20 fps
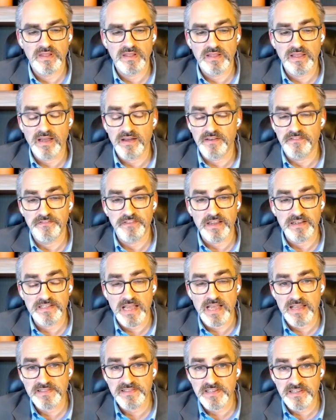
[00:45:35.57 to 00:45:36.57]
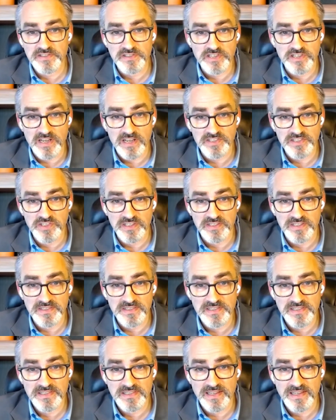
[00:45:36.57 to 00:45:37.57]
yeah, fantastic
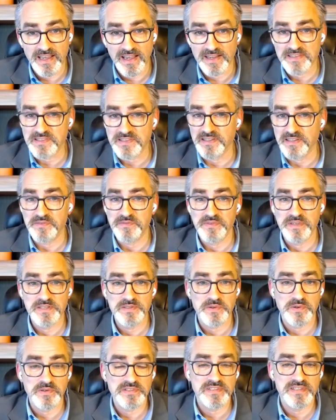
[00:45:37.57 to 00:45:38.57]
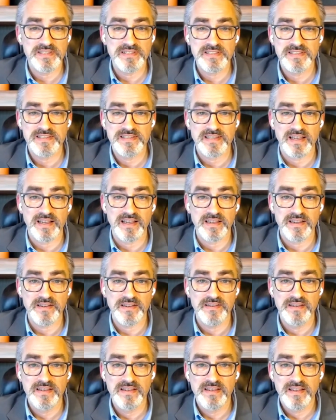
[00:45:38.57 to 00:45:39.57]
suggestions, excellent resources. I
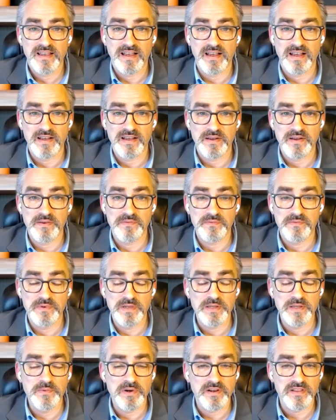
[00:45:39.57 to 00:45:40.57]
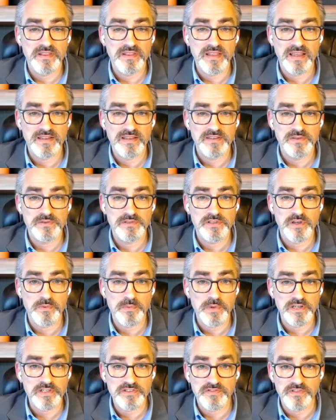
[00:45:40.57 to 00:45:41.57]
really want to thank you so
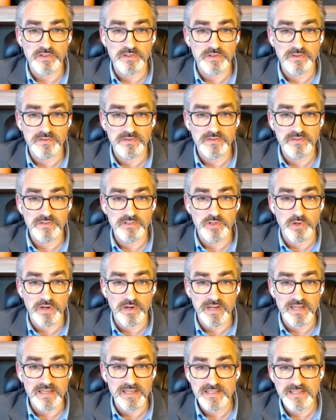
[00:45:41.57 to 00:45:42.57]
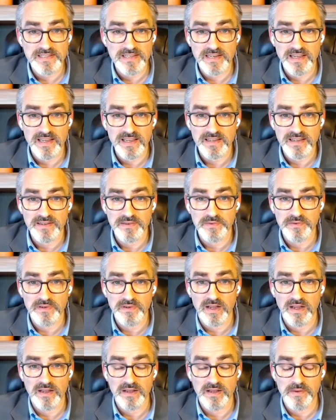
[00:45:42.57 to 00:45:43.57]
much for joining us today.
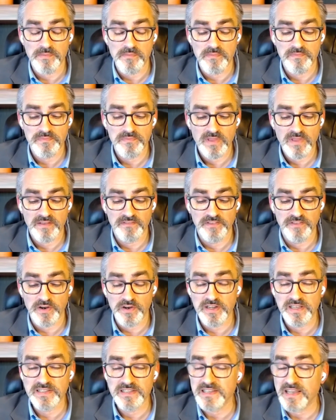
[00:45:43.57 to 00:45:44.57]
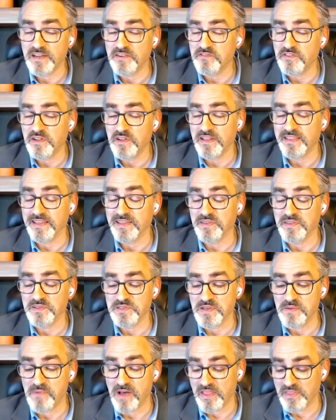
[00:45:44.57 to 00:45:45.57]
Very insightful. I think there's
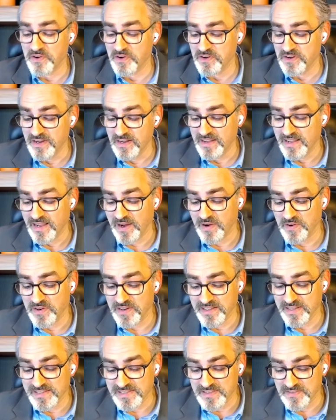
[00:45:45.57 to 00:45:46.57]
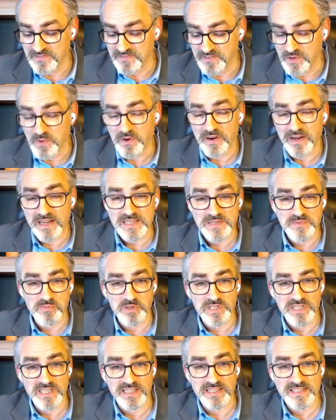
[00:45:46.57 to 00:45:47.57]
some other areas of your
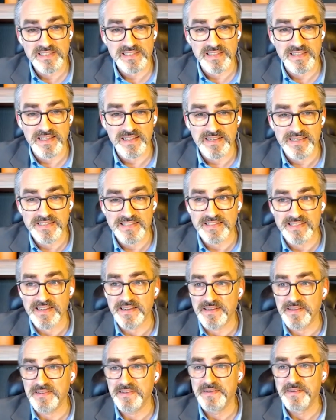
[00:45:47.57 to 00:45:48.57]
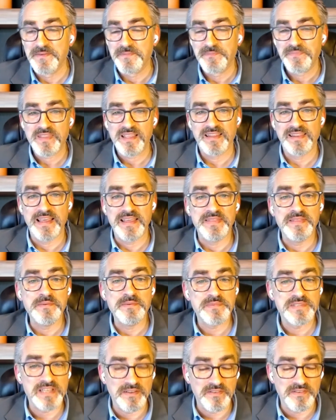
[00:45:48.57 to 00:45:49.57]
expertise that lend
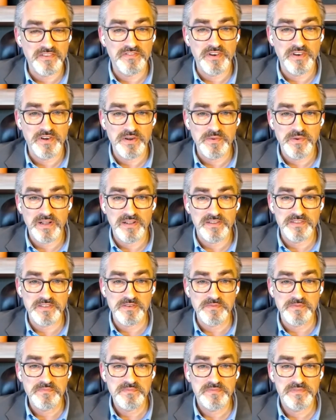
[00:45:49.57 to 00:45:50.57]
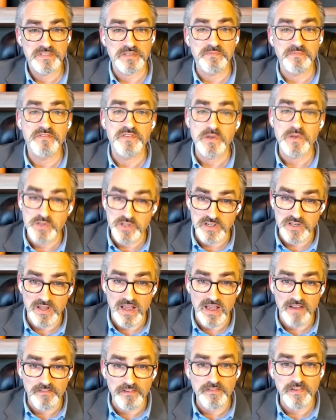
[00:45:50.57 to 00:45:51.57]
themselves very well to some future
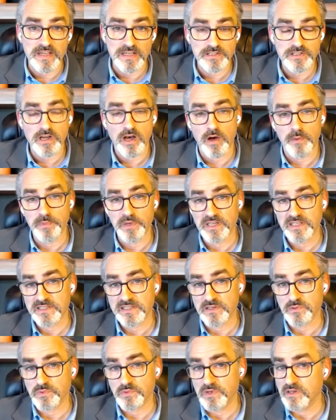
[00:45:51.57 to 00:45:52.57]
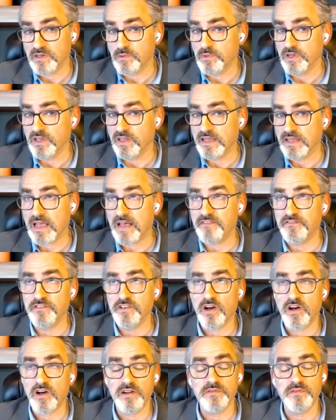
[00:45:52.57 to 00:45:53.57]
live event topics, because we have
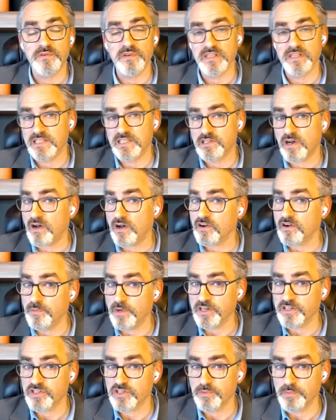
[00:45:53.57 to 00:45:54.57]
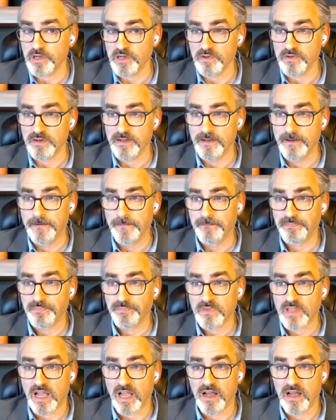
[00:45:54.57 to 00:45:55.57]
not really talked much about
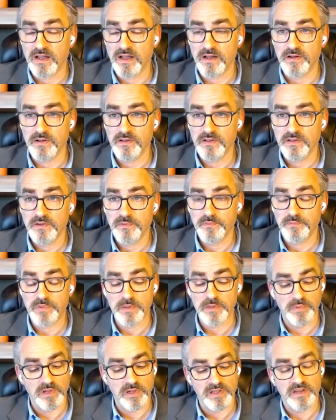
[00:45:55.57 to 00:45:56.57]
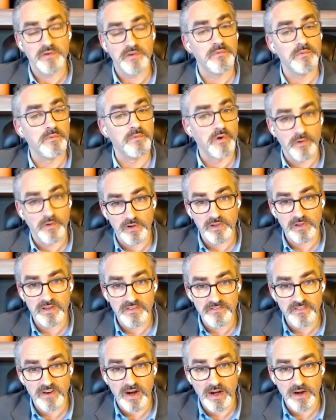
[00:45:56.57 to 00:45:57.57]
people in rural
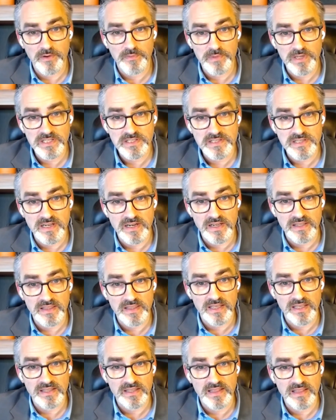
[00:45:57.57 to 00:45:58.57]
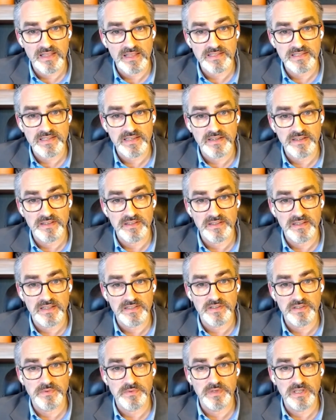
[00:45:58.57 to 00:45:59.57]
environments, and I think that's a
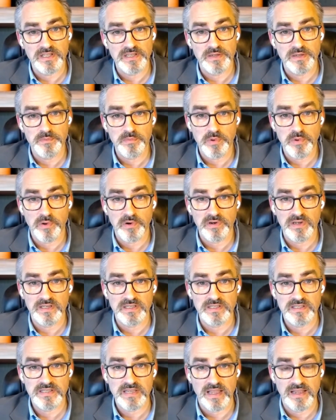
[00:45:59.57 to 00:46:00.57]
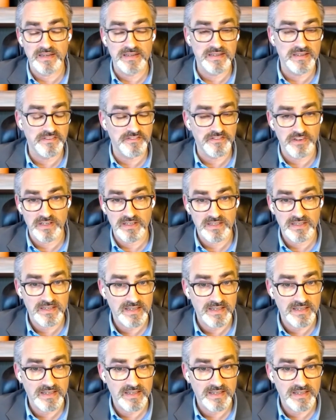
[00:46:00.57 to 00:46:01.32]
really important and different